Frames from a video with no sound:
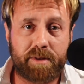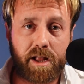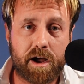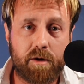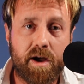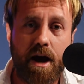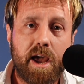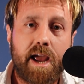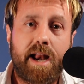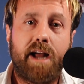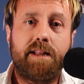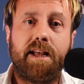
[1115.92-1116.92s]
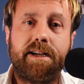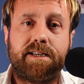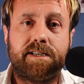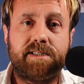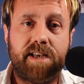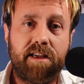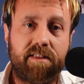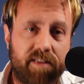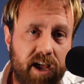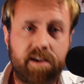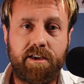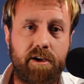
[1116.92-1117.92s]
below. And I'd like to say
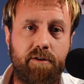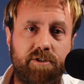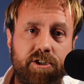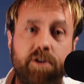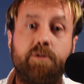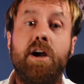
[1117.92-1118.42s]
thank you to